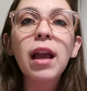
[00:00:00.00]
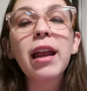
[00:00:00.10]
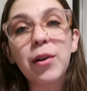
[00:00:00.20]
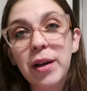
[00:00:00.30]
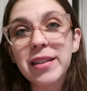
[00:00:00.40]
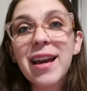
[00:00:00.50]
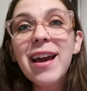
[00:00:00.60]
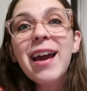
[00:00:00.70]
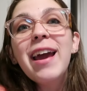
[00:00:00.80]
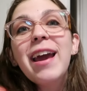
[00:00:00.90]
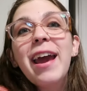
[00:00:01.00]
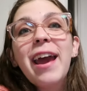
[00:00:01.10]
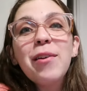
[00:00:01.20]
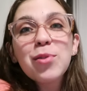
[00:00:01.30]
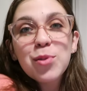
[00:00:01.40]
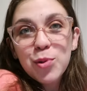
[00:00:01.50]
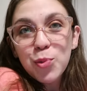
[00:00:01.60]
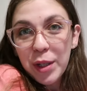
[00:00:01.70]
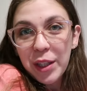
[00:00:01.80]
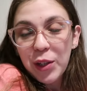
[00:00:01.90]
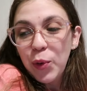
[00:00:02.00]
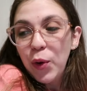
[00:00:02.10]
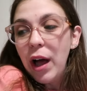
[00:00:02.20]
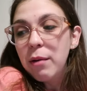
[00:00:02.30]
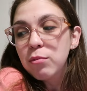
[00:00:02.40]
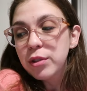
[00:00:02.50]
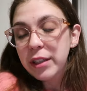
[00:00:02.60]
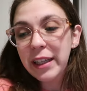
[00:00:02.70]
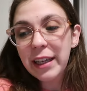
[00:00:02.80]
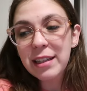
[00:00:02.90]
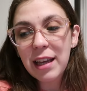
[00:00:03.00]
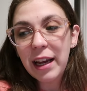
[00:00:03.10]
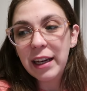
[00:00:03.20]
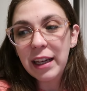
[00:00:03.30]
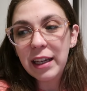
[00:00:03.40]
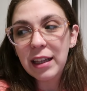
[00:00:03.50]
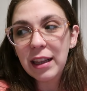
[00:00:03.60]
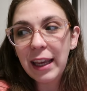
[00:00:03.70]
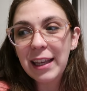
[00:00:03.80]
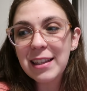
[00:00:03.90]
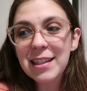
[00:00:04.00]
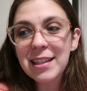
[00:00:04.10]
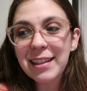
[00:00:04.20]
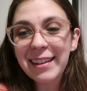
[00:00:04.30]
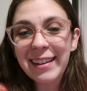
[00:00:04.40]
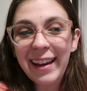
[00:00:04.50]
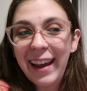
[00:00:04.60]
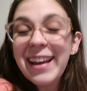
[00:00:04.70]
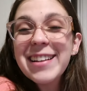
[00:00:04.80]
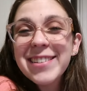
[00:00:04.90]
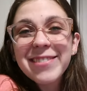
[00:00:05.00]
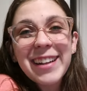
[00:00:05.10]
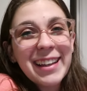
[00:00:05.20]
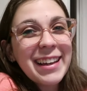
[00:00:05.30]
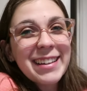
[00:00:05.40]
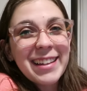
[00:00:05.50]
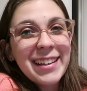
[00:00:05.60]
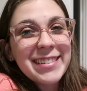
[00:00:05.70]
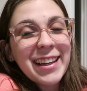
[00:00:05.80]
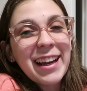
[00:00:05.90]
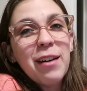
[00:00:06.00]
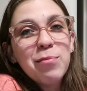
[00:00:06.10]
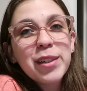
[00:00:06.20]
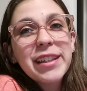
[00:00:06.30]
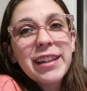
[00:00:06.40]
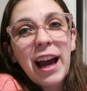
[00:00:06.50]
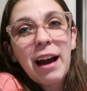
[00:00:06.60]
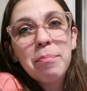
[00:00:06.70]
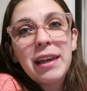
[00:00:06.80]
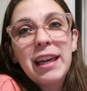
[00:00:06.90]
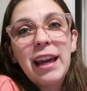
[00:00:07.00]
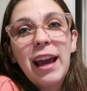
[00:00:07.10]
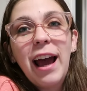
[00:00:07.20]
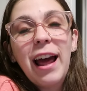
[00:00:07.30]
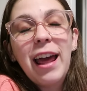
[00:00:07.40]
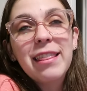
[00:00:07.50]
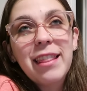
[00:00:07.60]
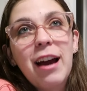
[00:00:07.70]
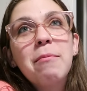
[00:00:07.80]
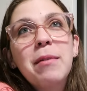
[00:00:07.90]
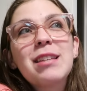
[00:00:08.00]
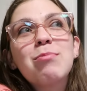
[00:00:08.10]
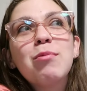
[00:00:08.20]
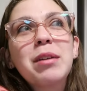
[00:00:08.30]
Anyways, it was really cool. I'm really excited. Like it's really exciting. I'm really happy, and that makes me